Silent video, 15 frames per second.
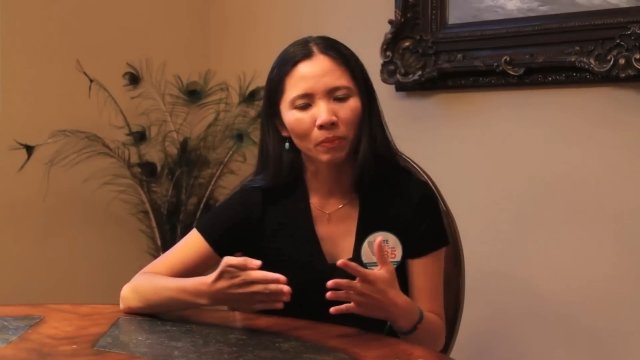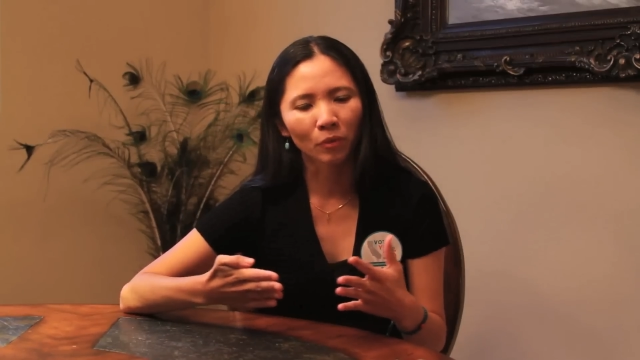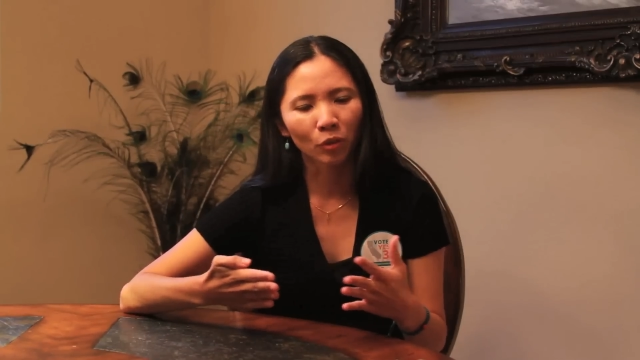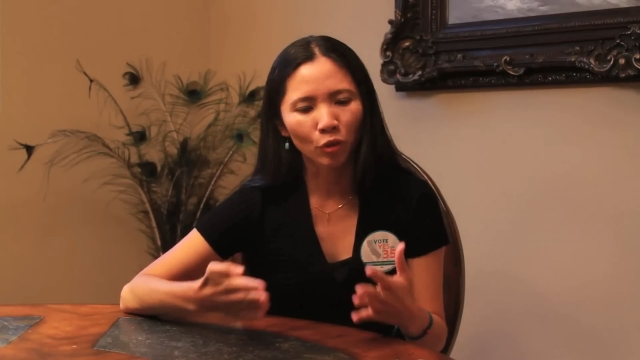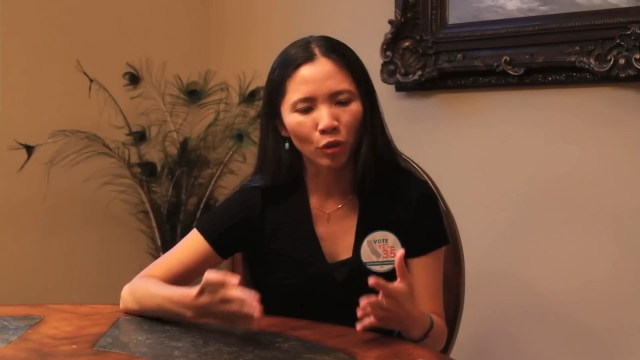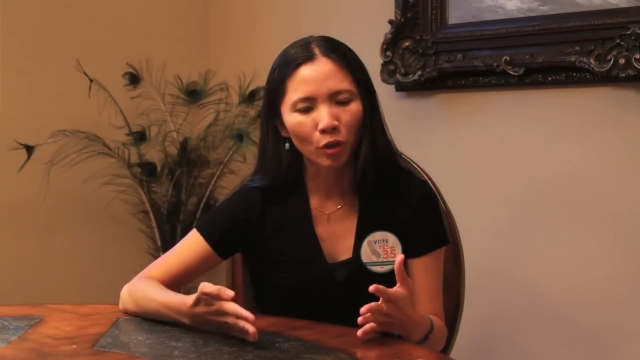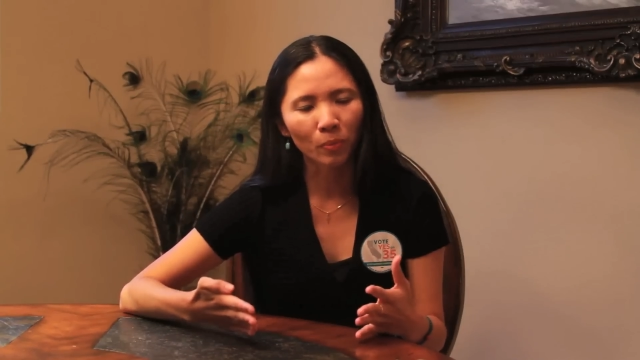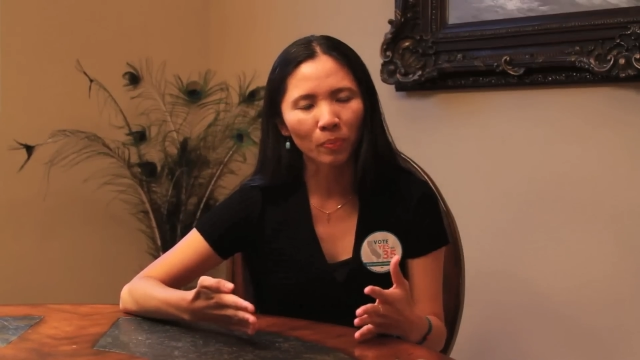
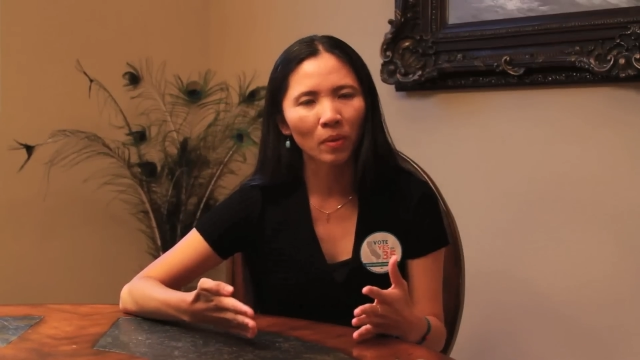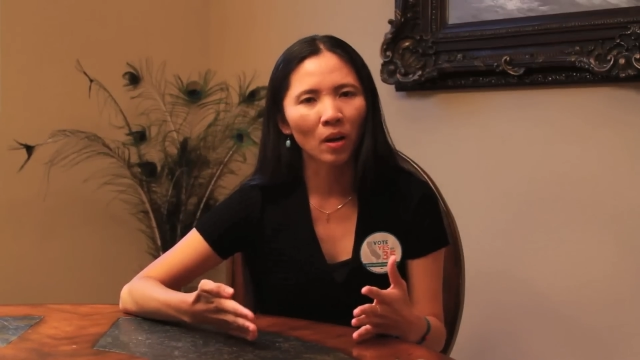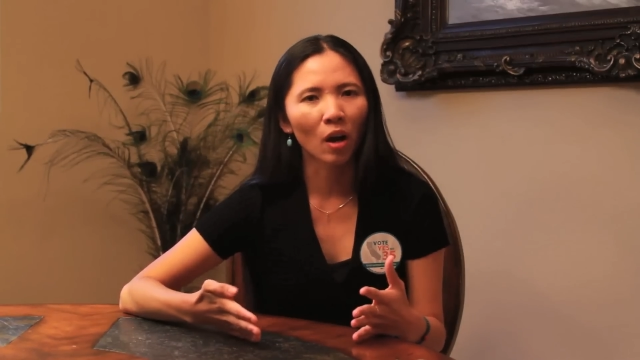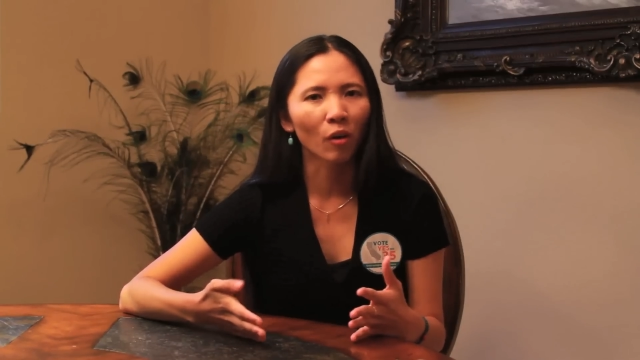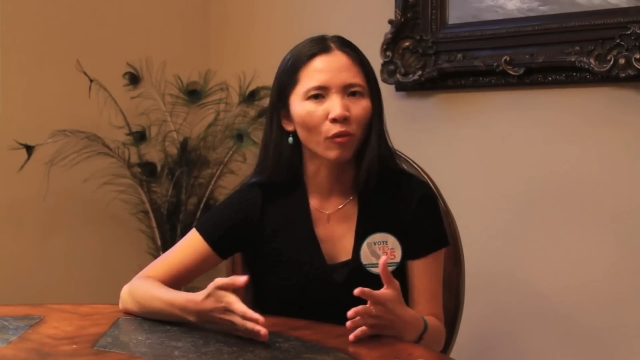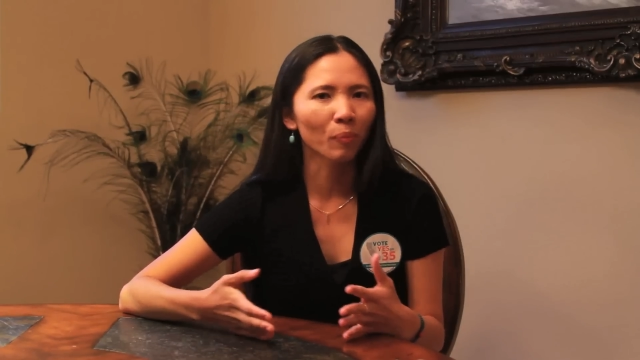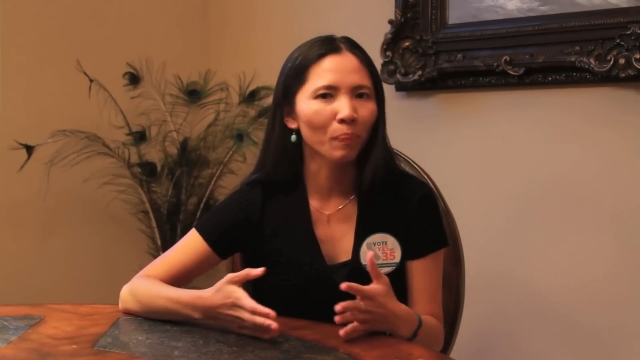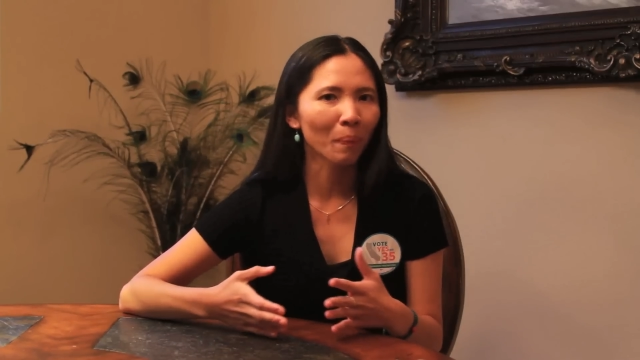group
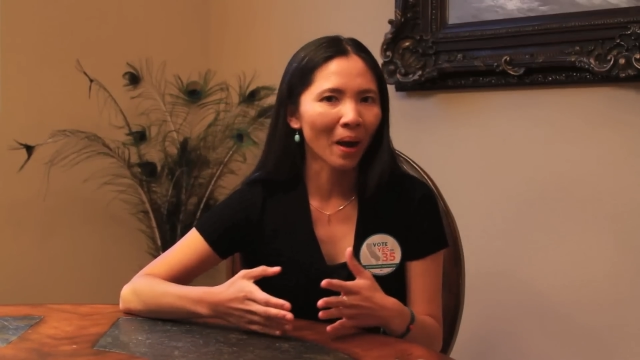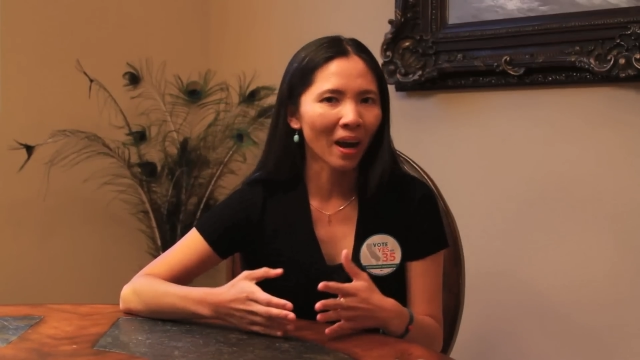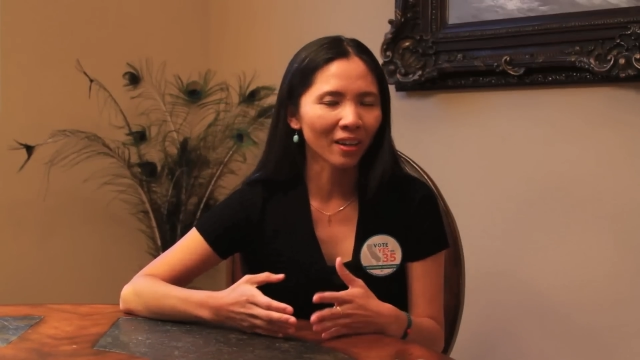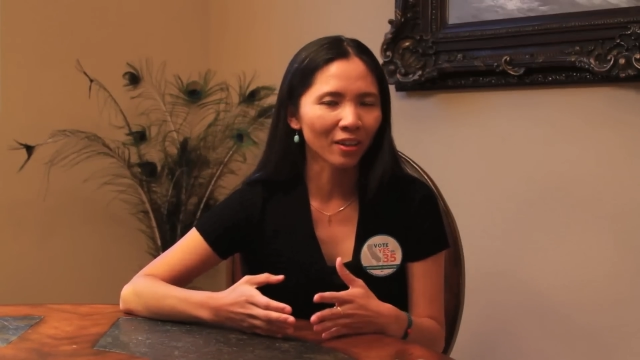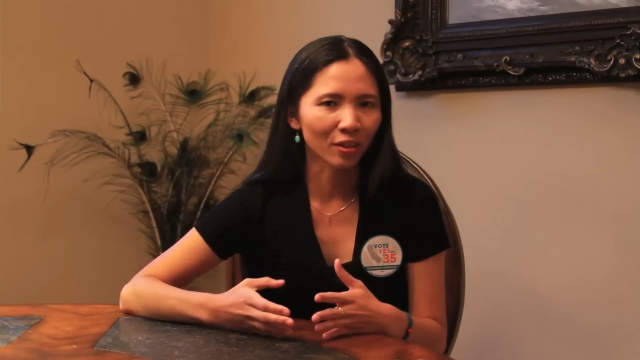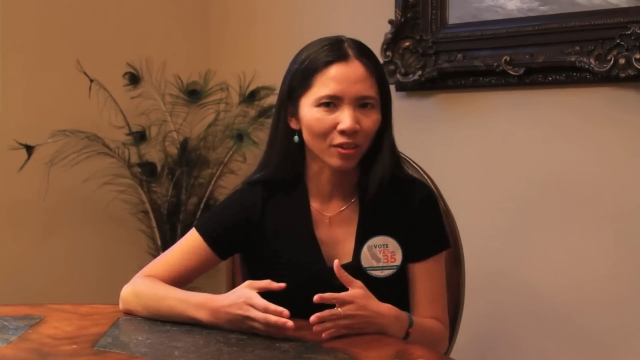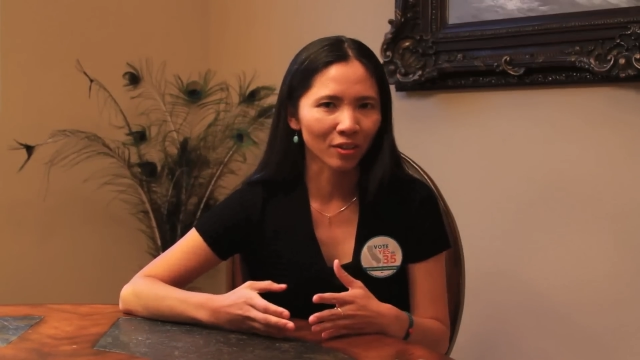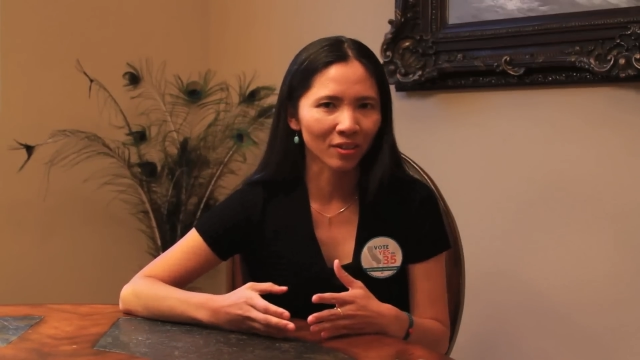of
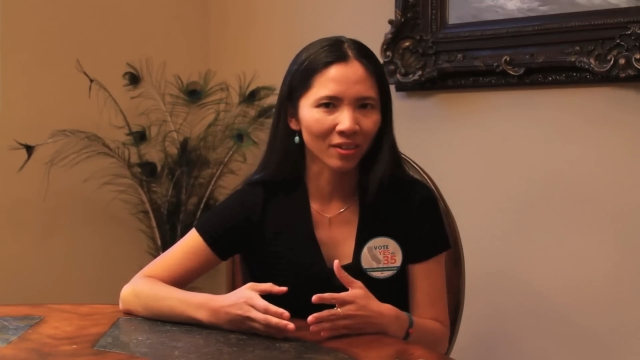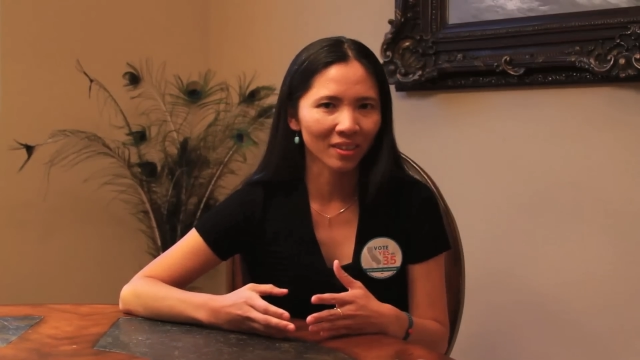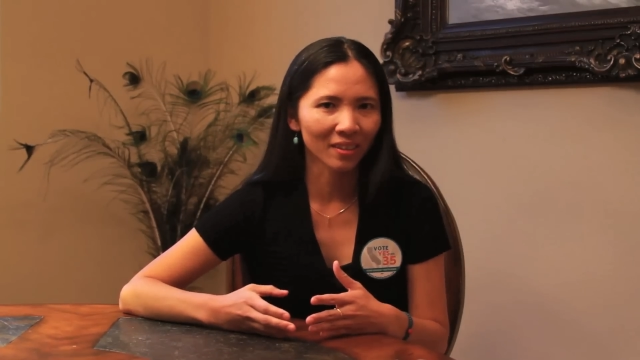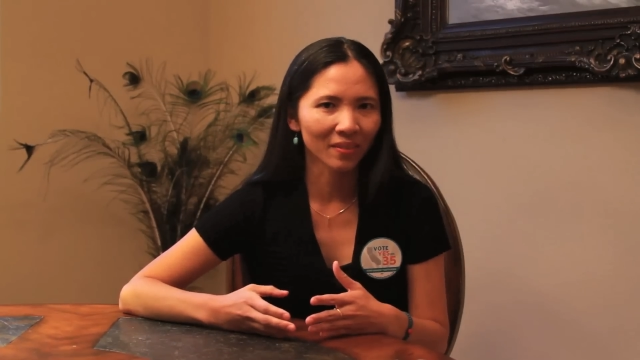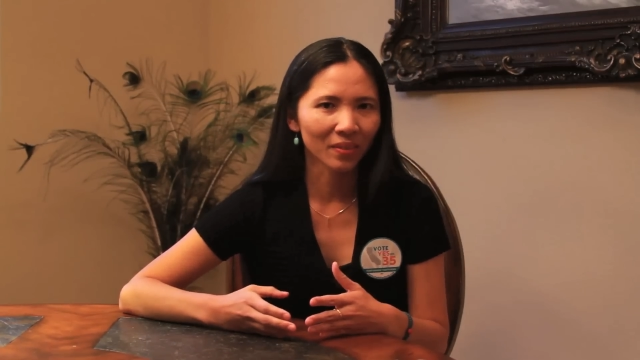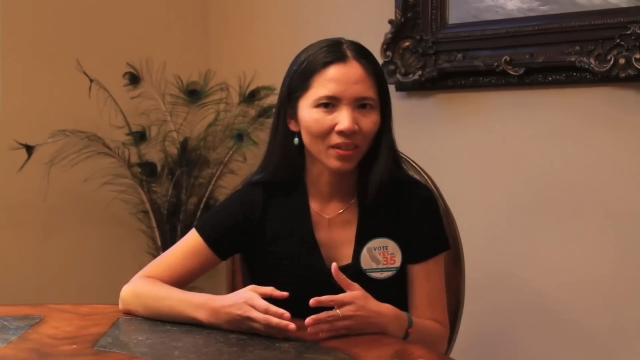buyers,